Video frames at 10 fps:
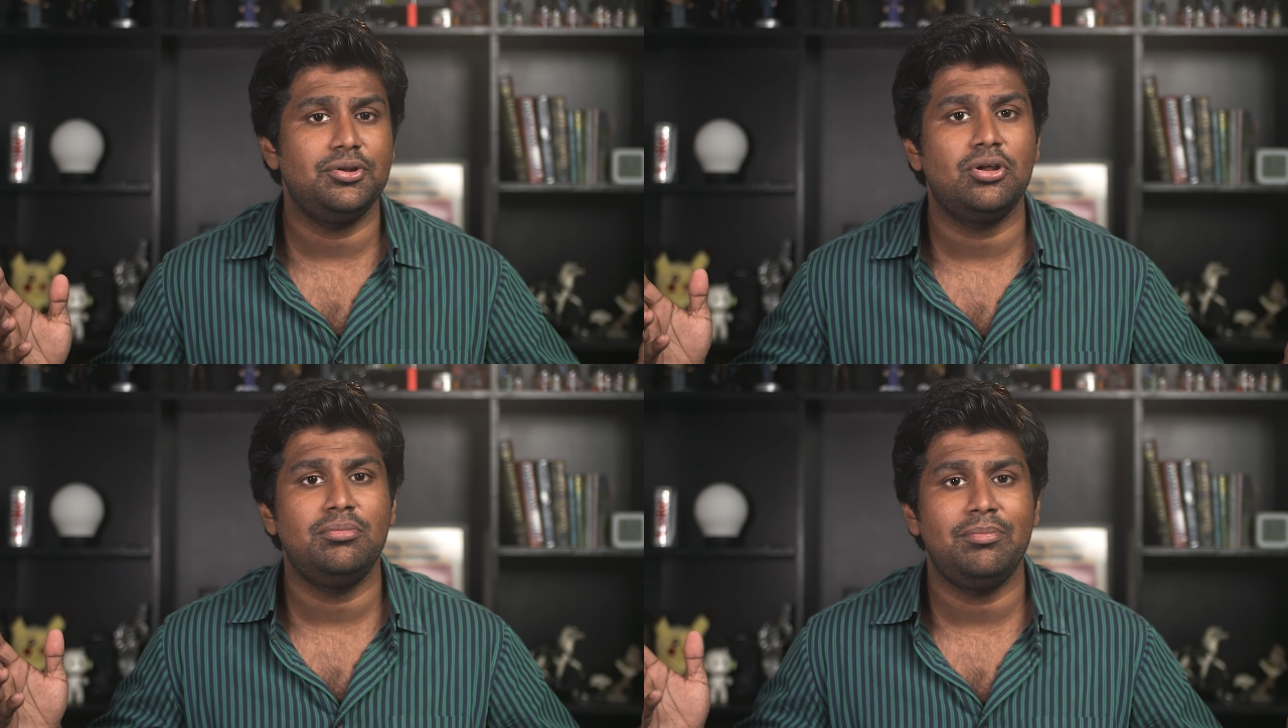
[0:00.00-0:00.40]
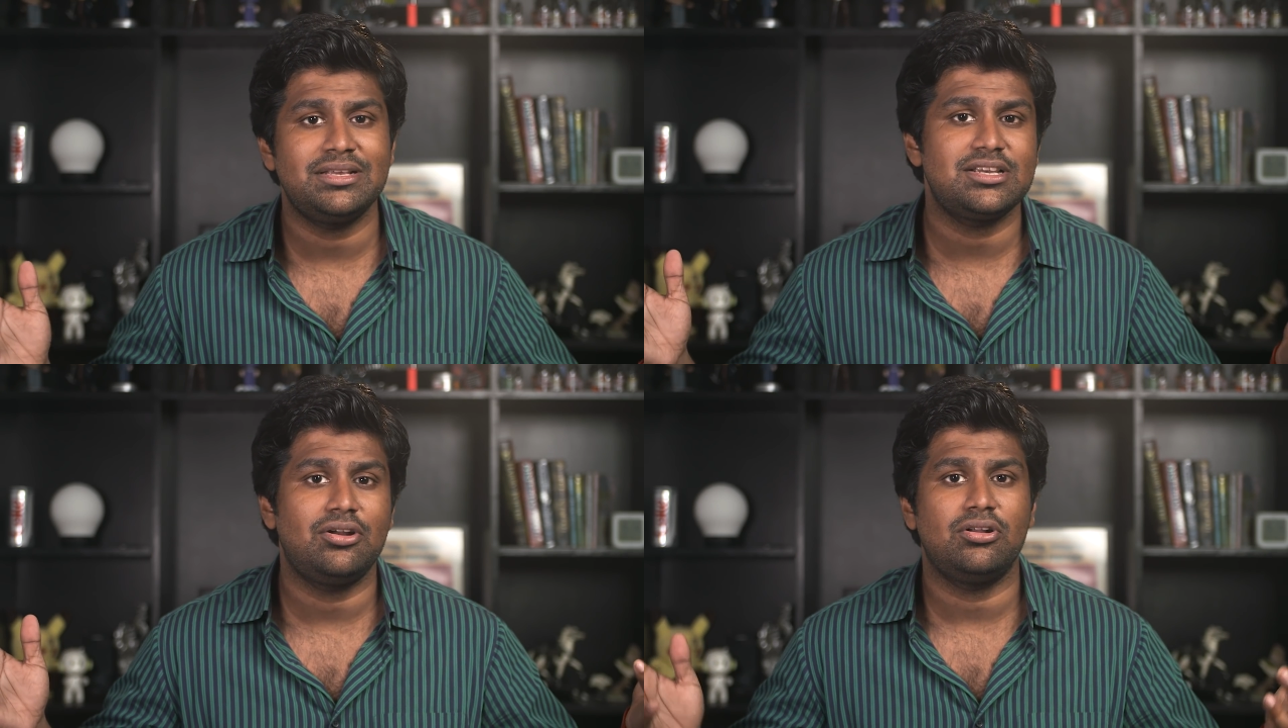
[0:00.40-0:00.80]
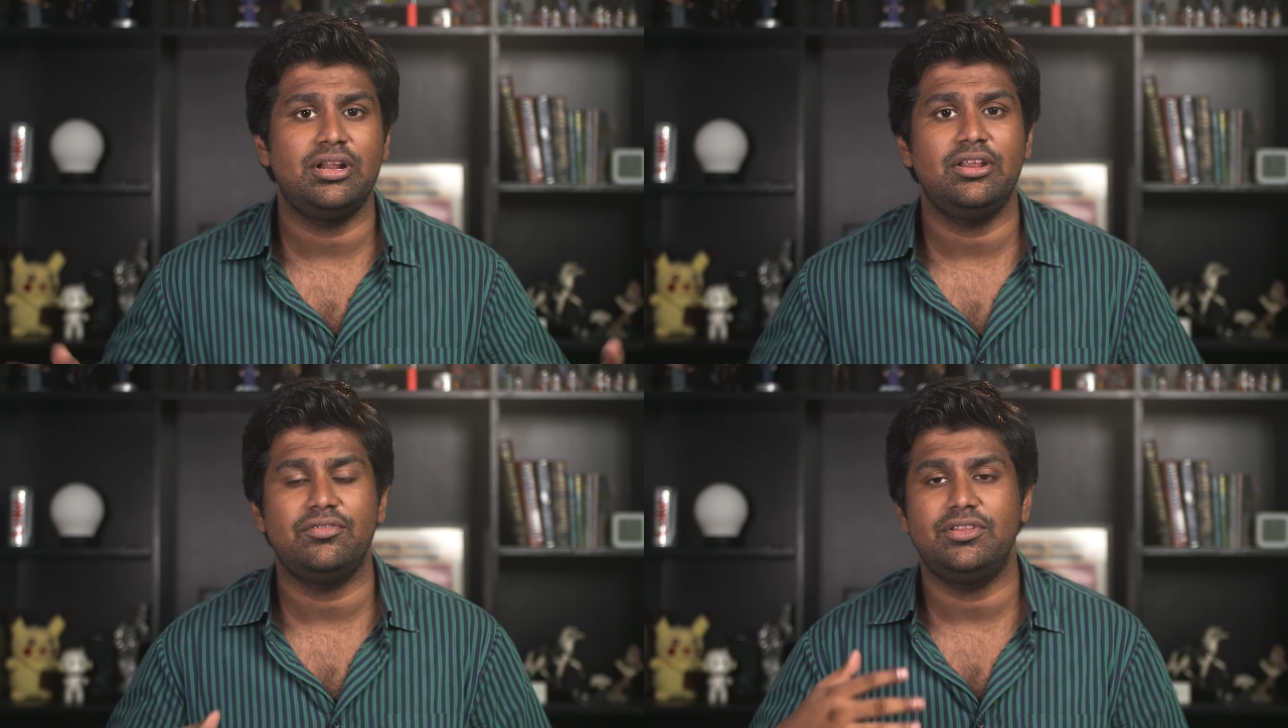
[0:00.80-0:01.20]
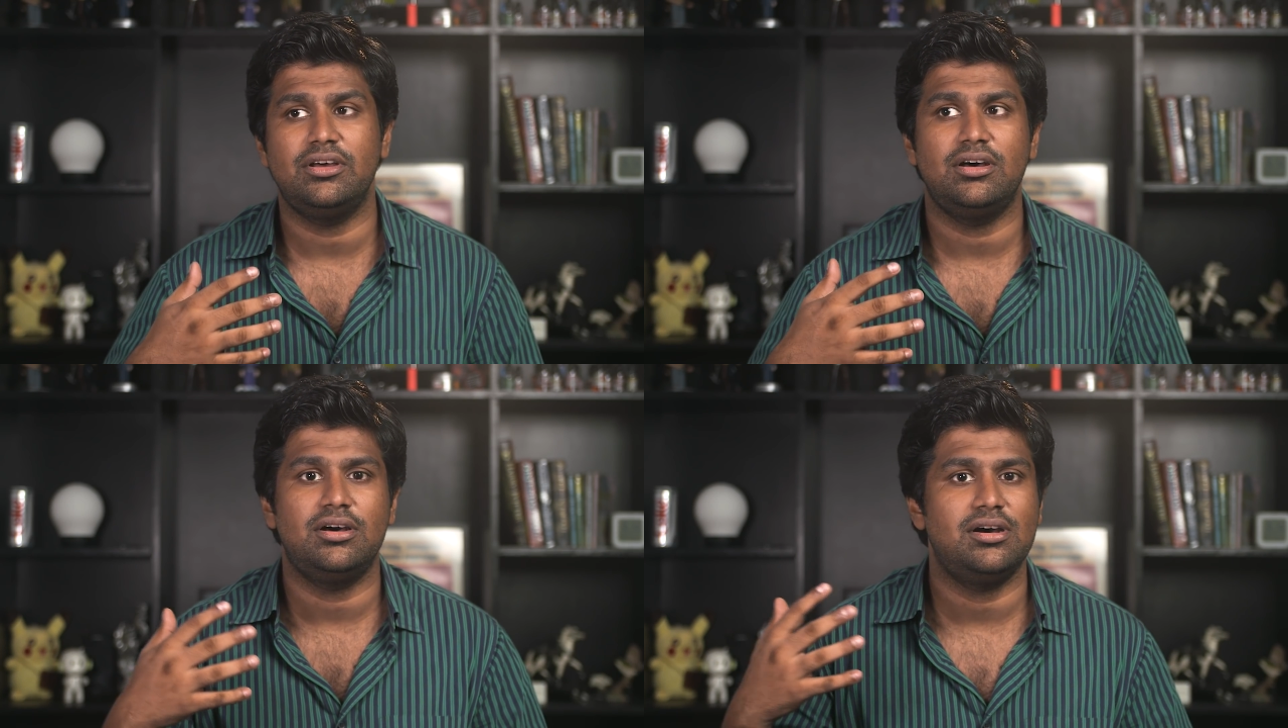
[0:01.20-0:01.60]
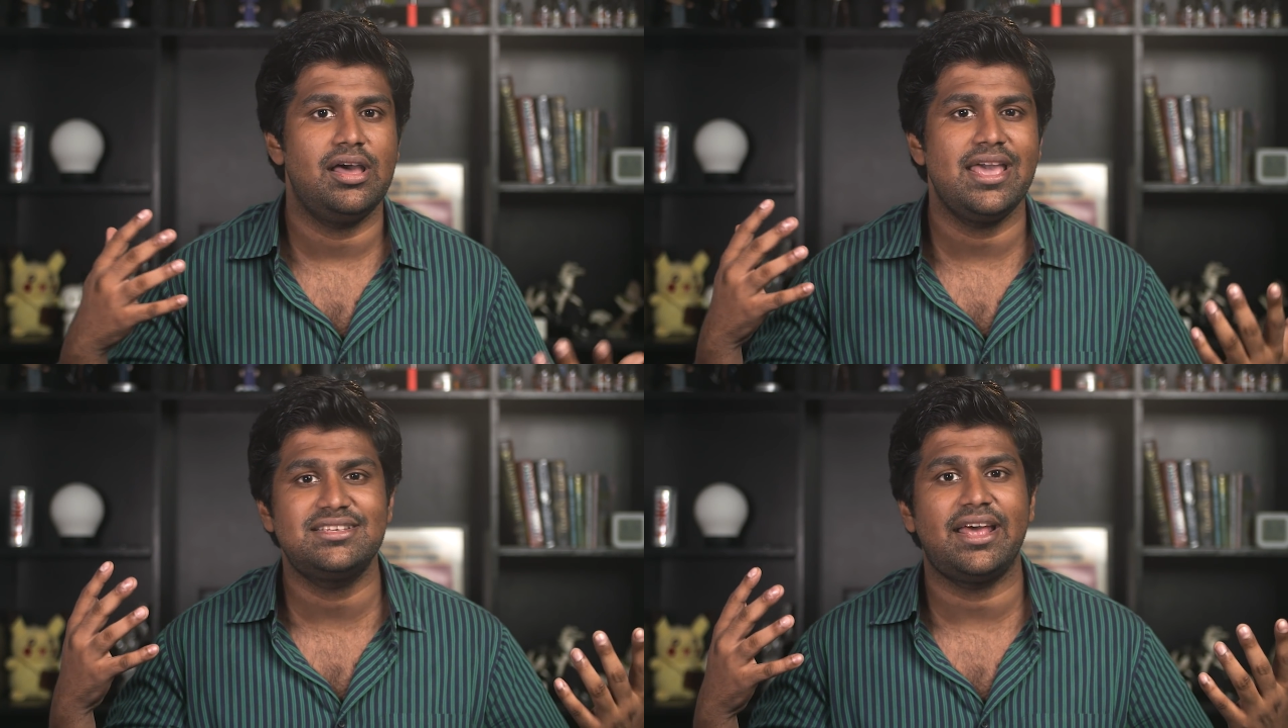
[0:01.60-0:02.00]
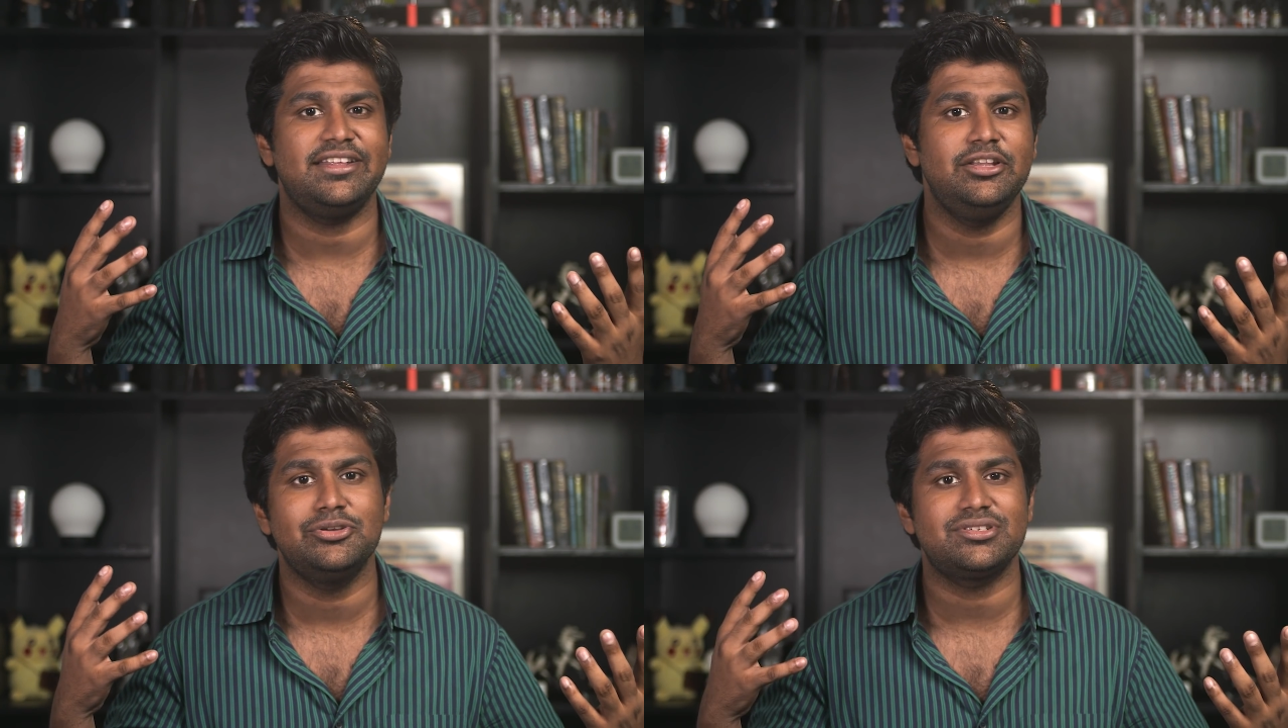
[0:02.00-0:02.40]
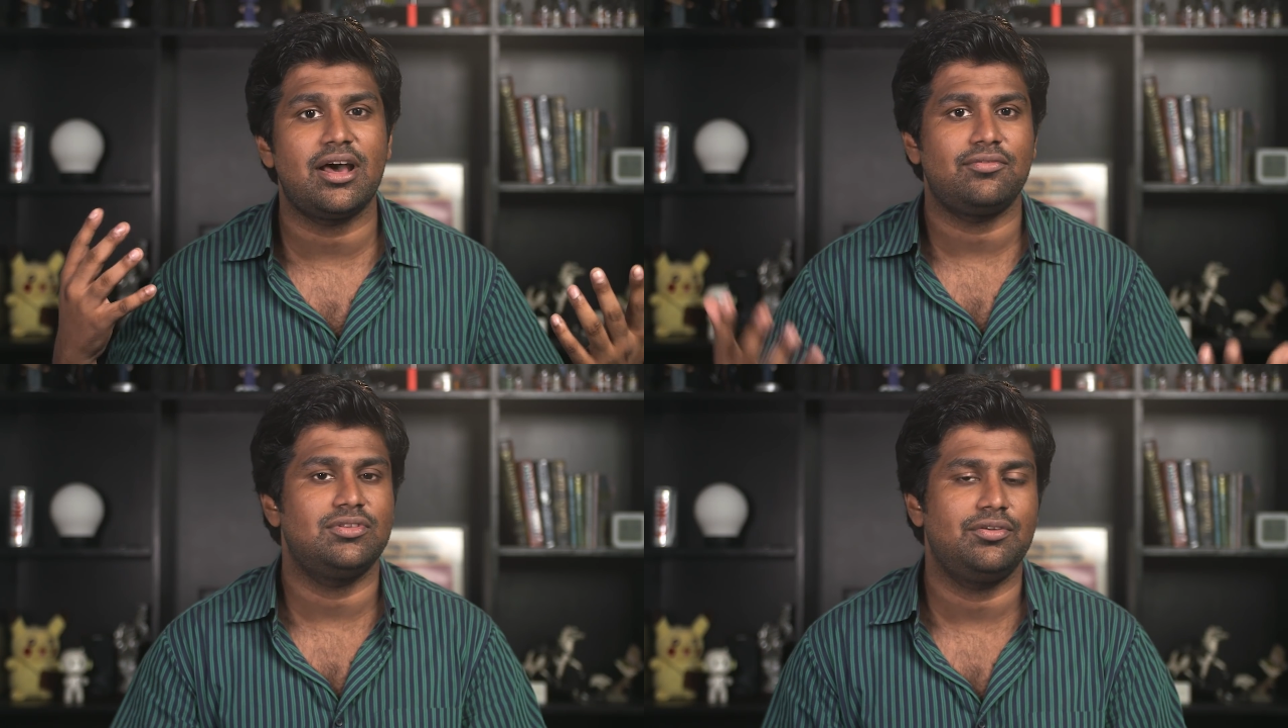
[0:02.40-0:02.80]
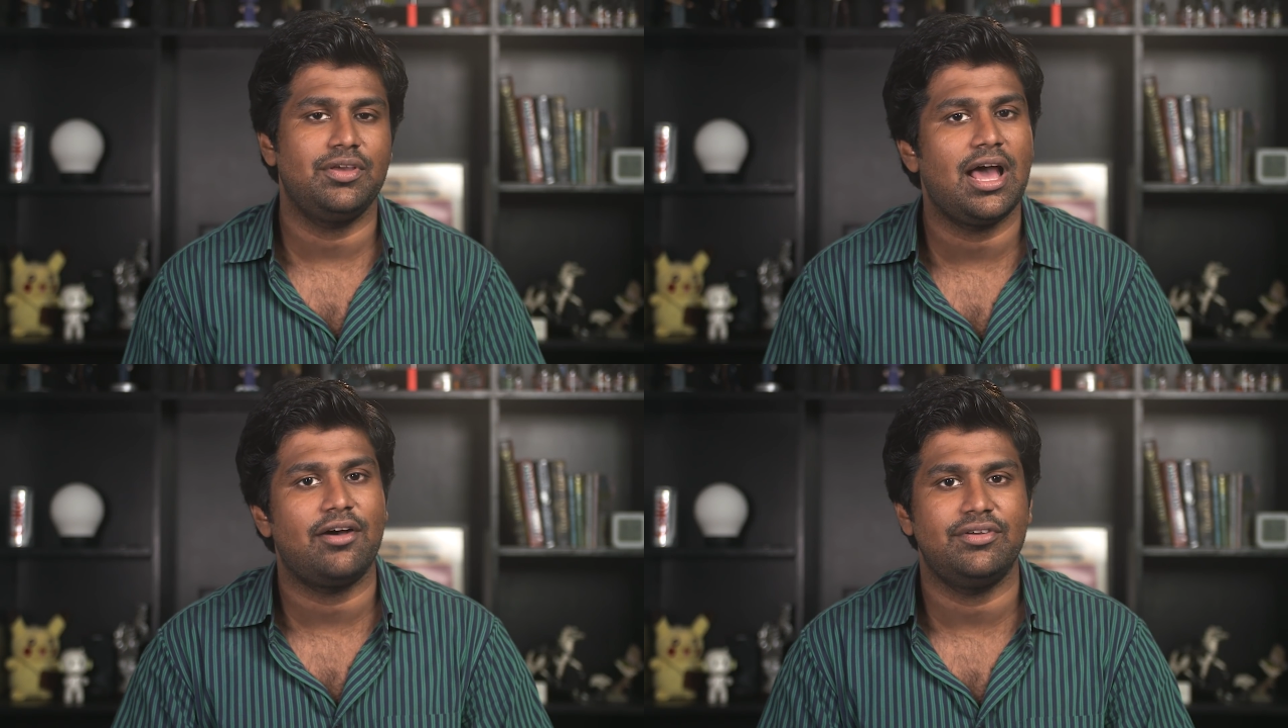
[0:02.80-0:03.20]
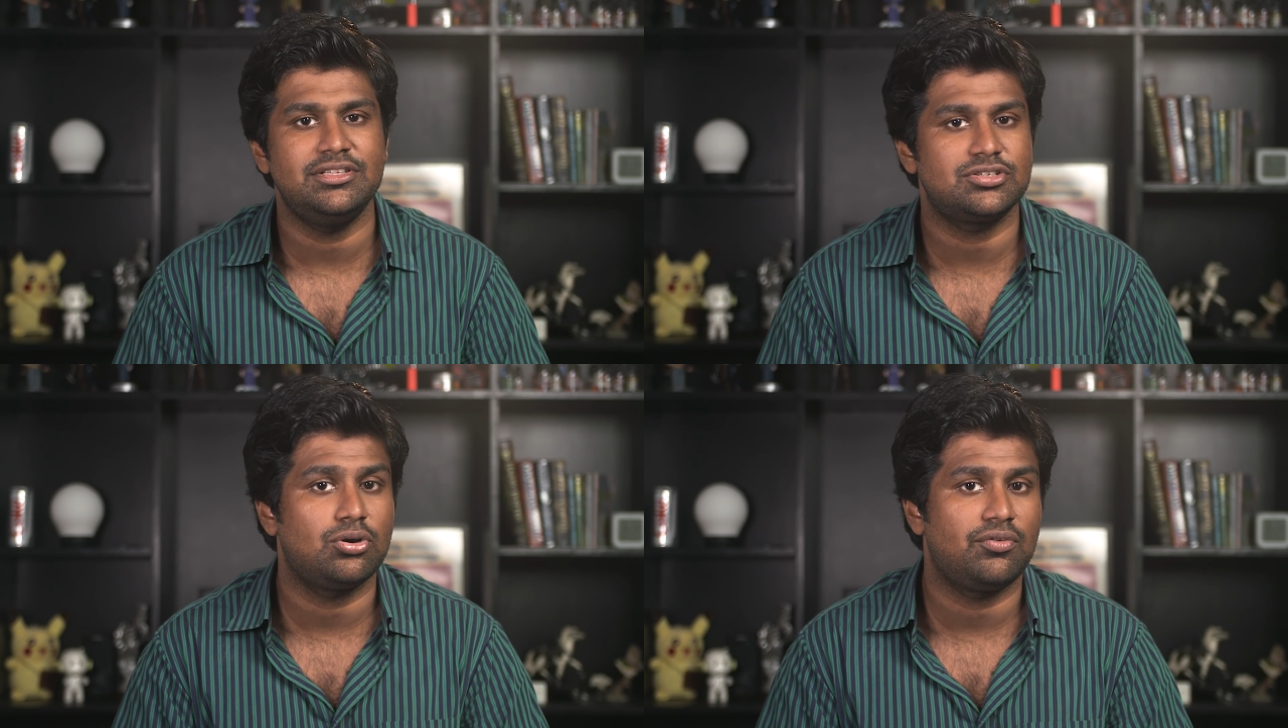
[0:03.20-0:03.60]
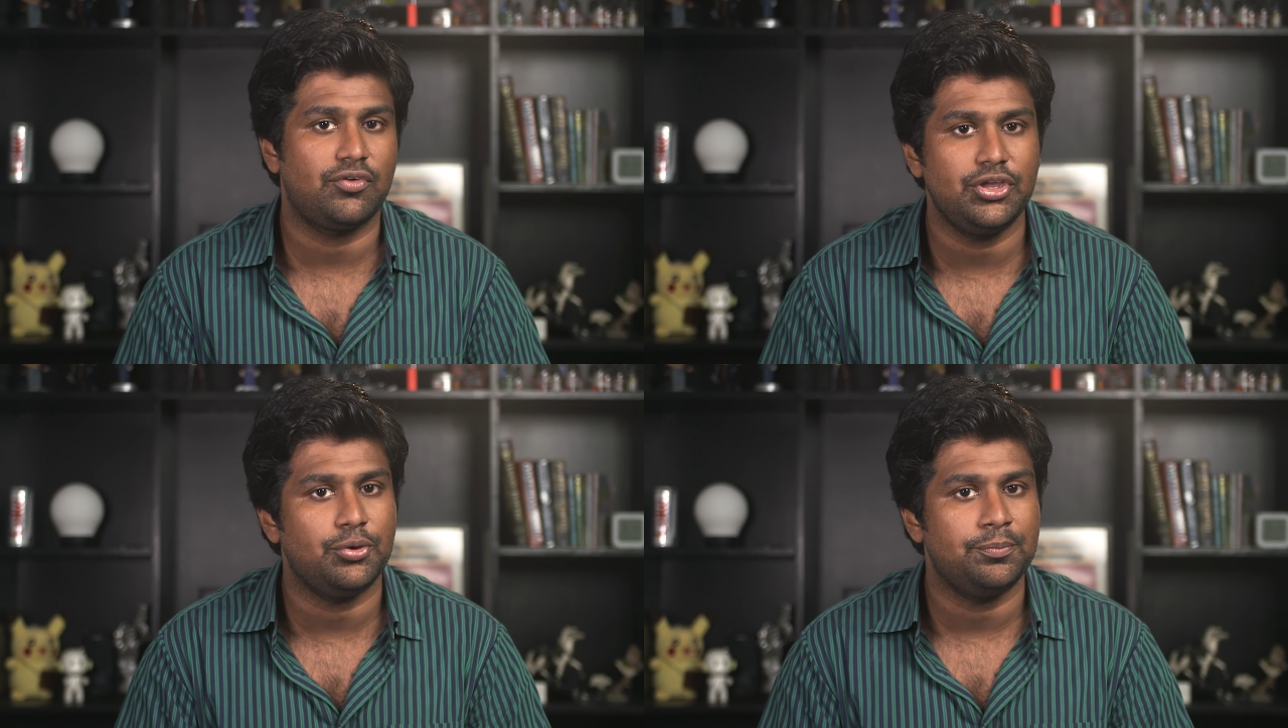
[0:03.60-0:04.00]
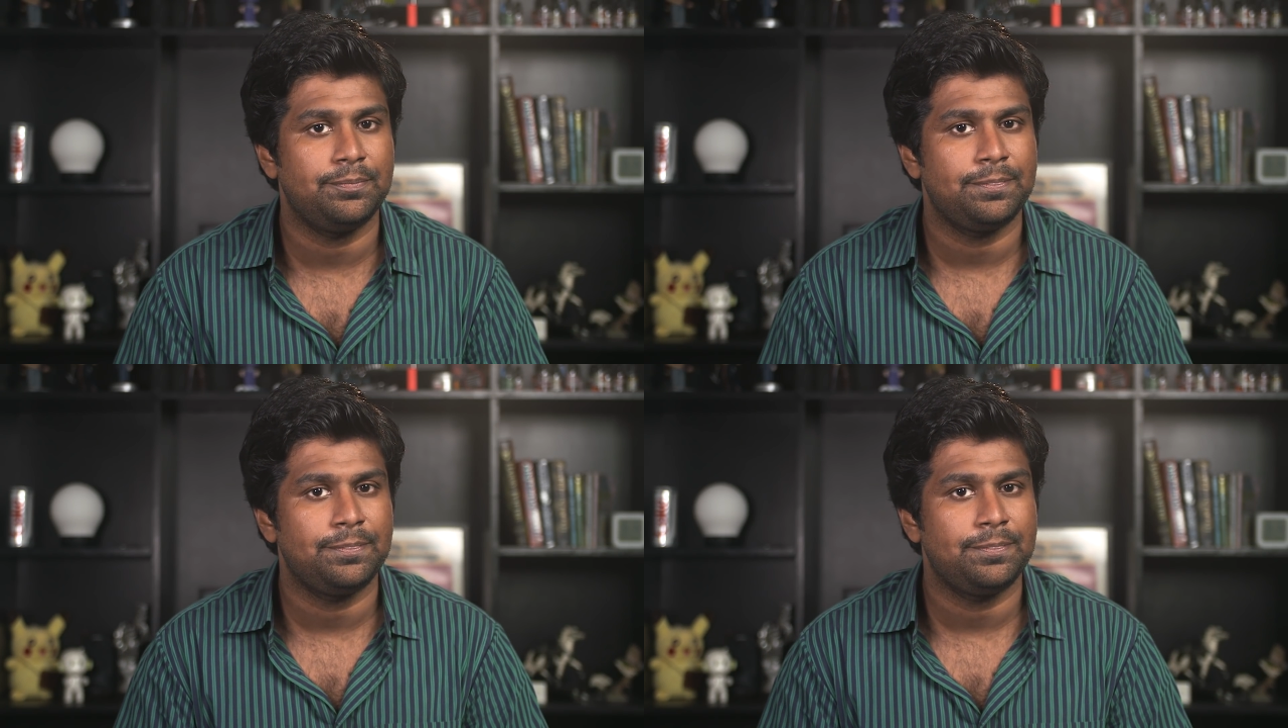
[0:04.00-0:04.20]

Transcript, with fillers: you don't miss out on any of the exciting new stuff that we have in store for you.